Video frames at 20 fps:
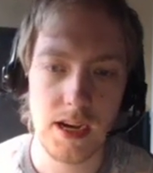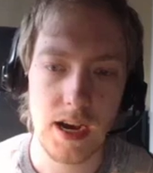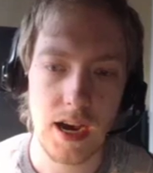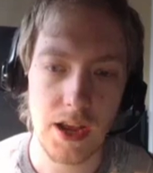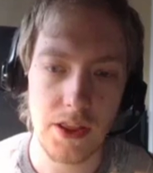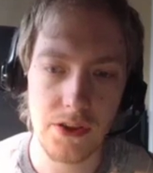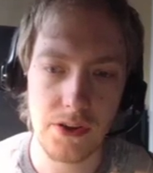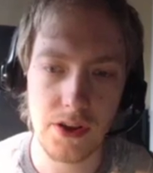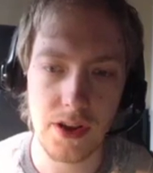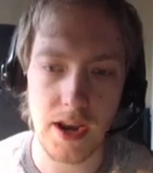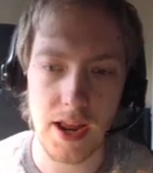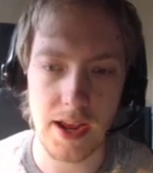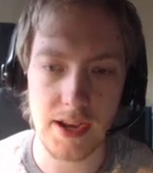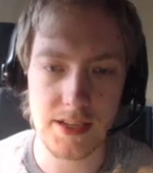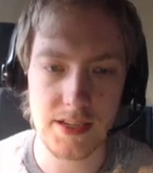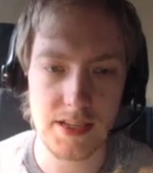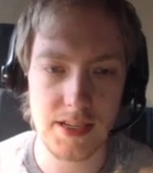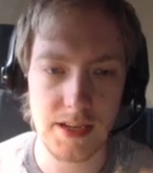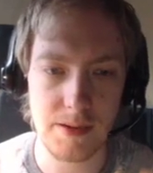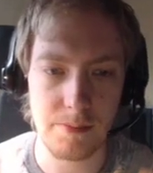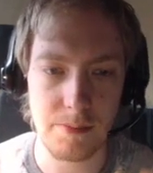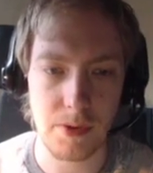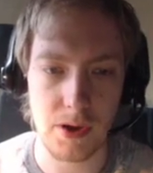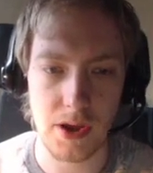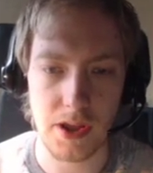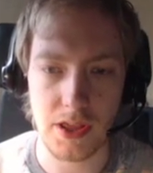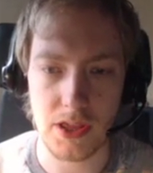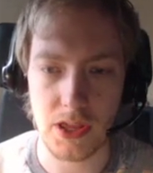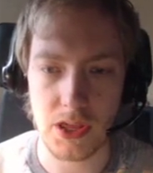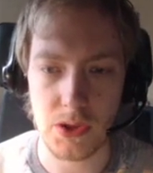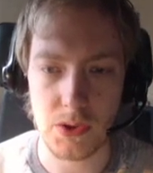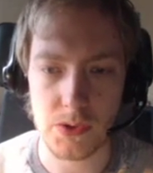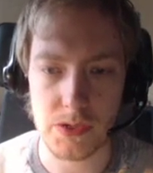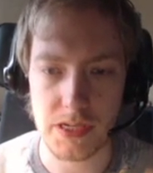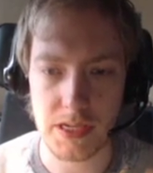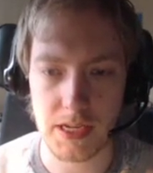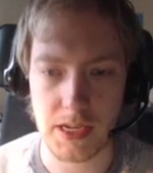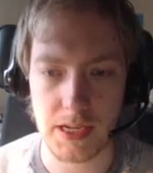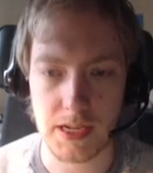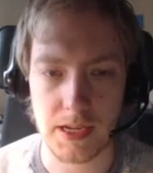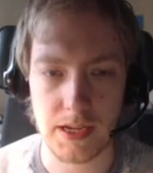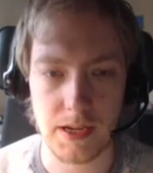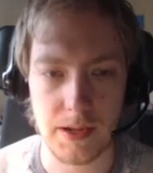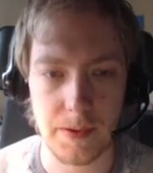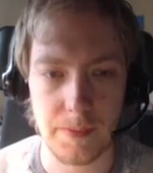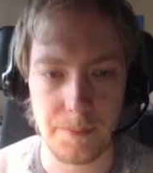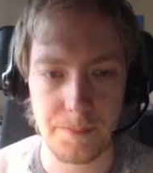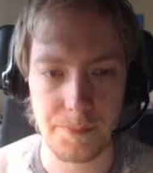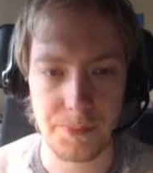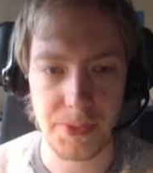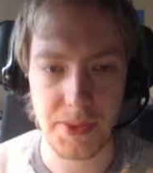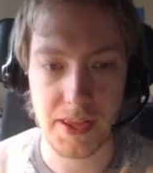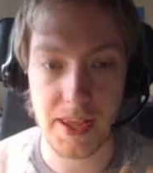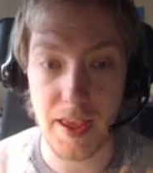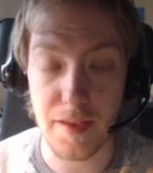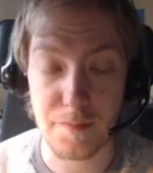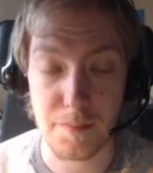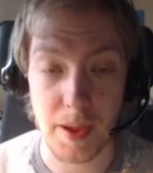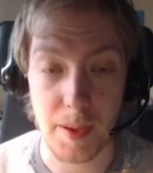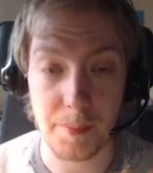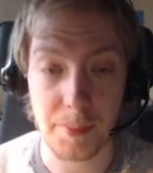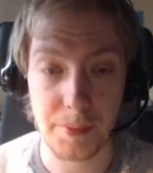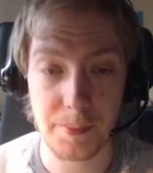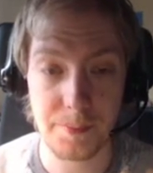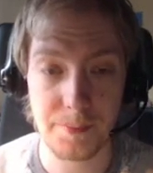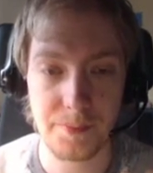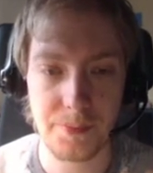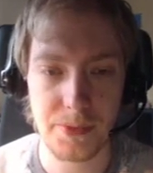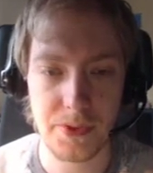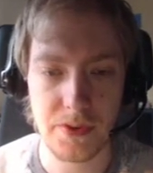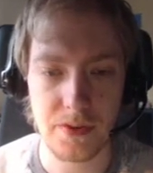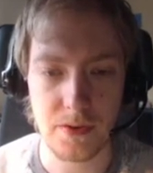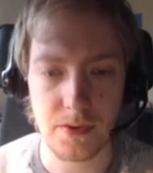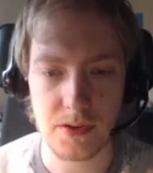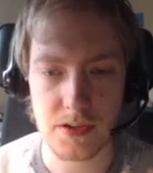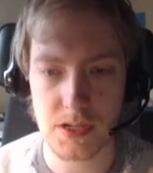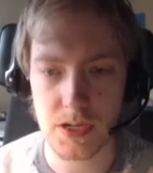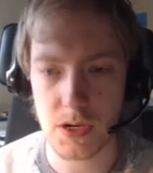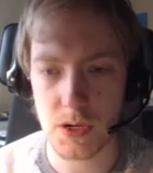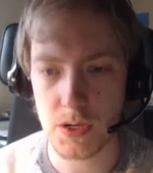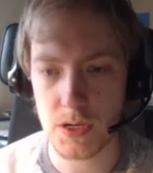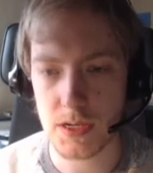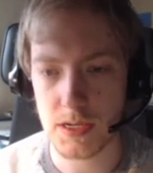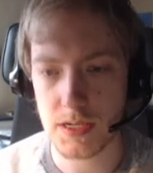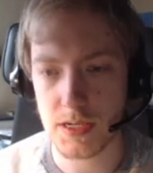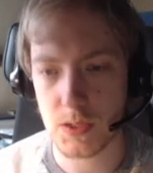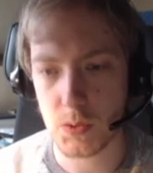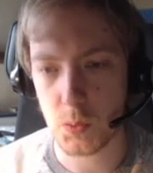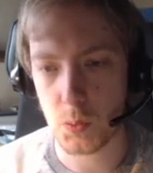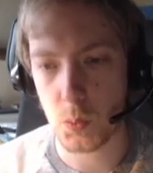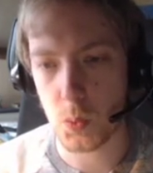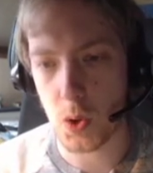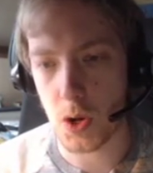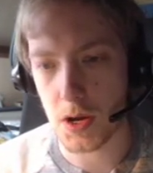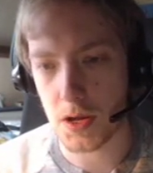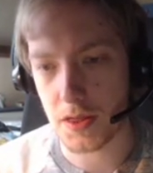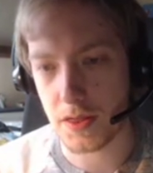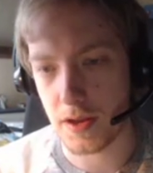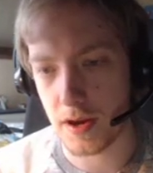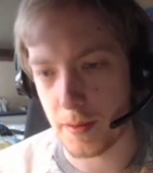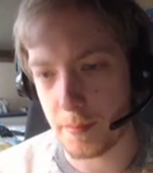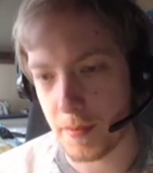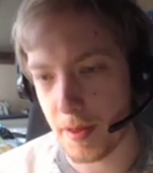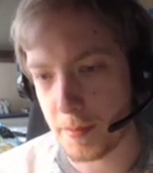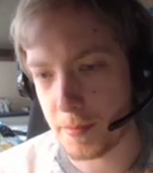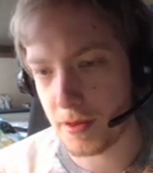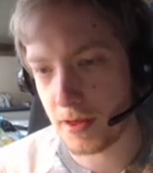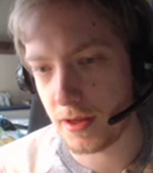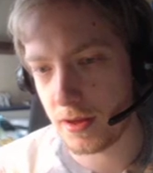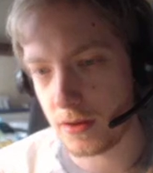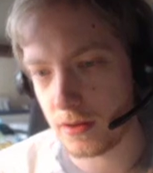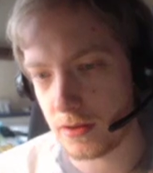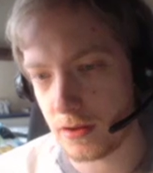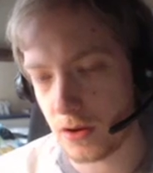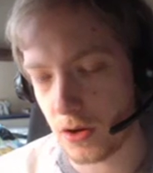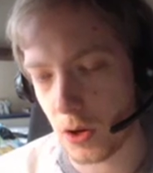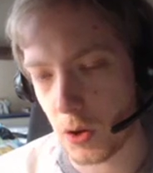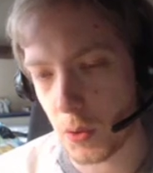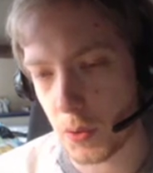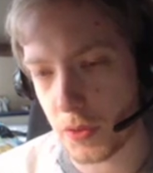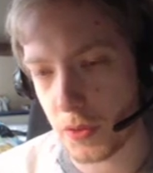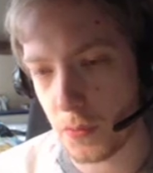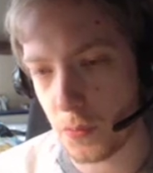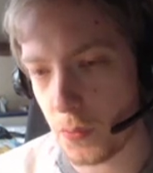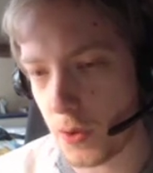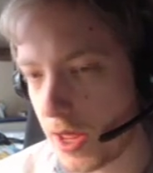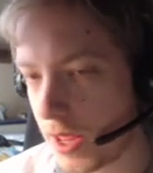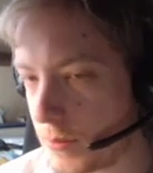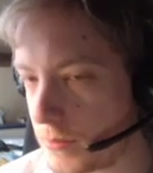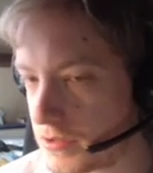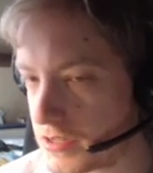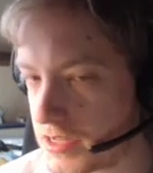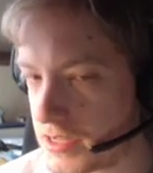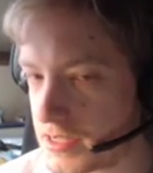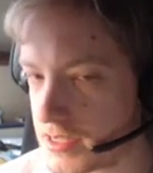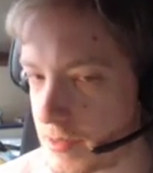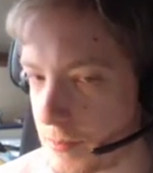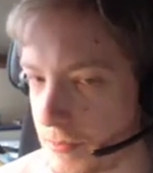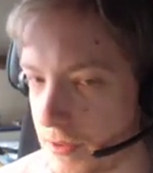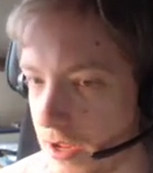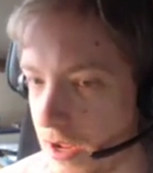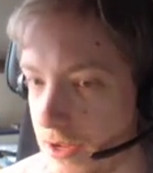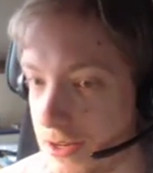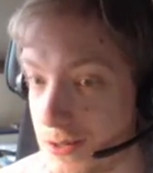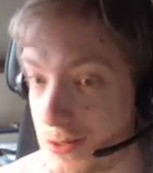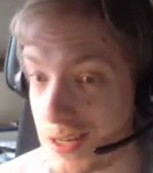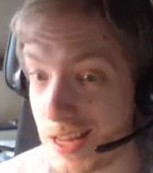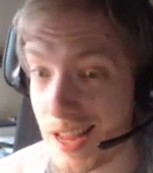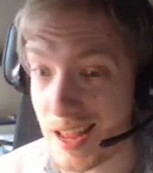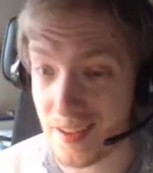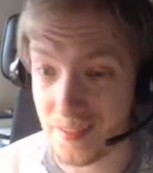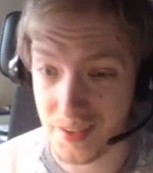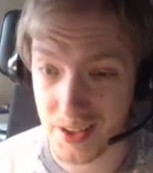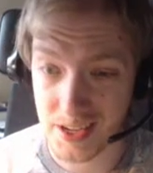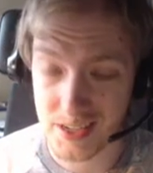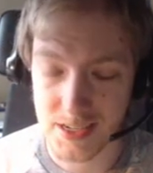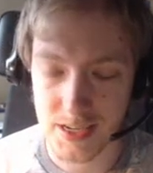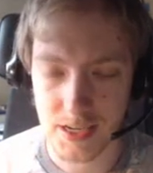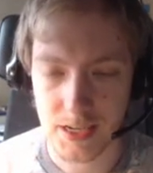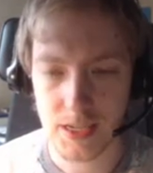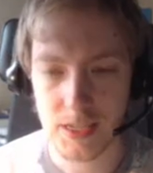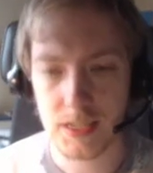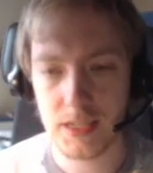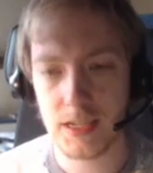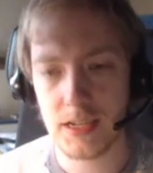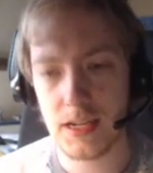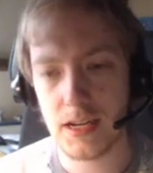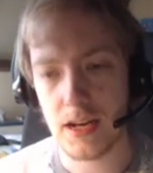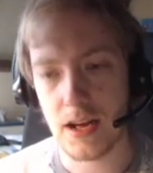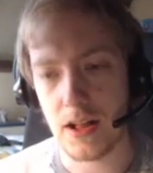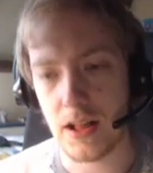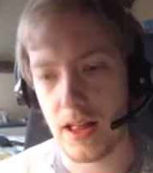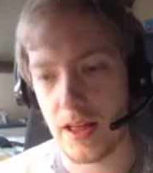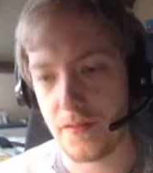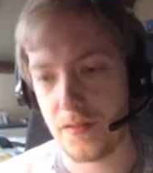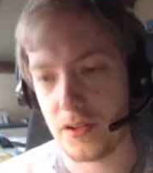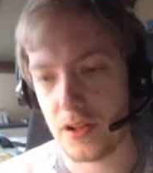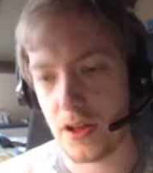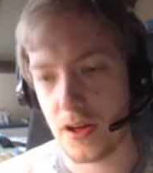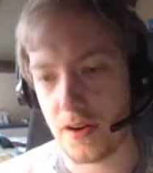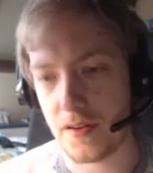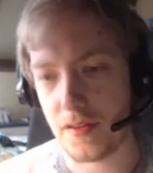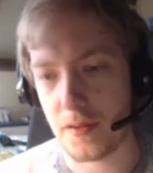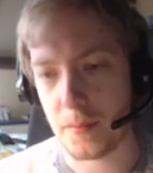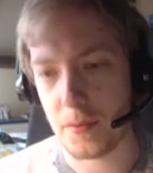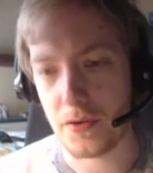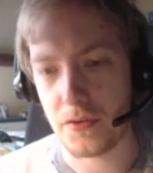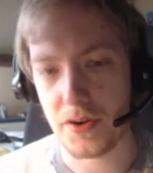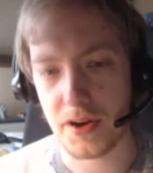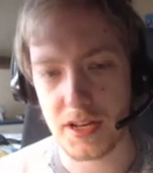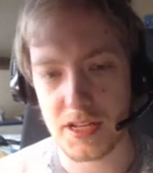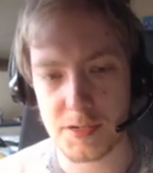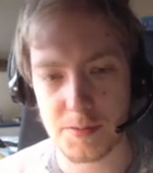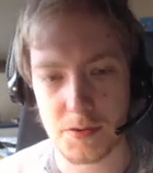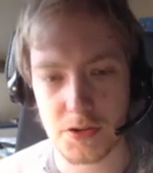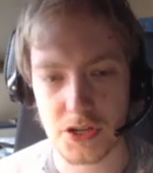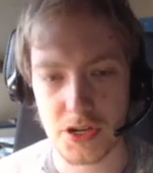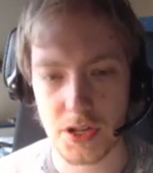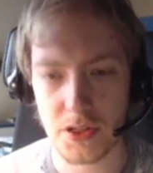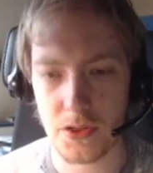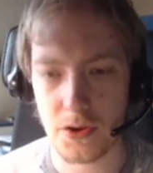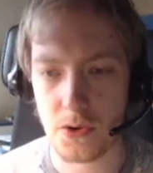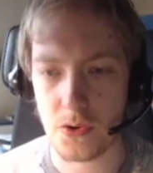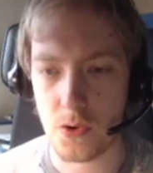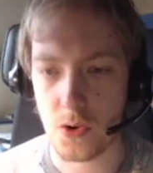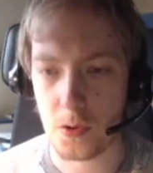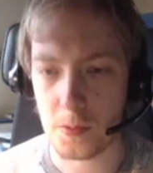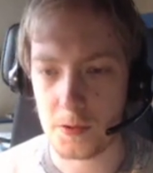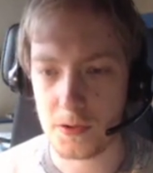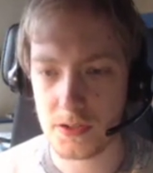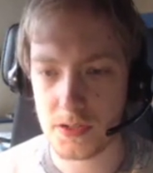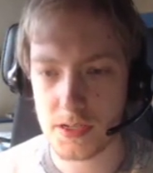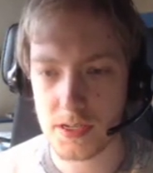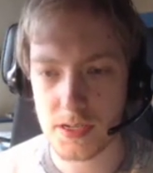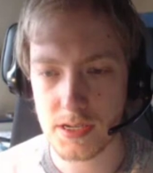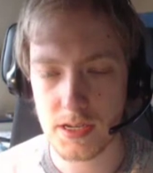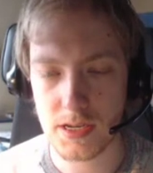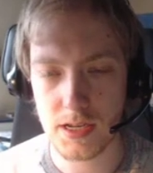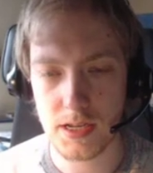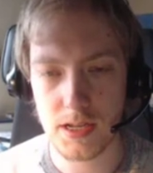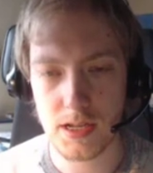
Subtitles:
and you can access it by using the cave map. So we're just gonna walk there. Maybe along the way we'll see something I don't have yet. I'll have a lot of them already, especially the normals.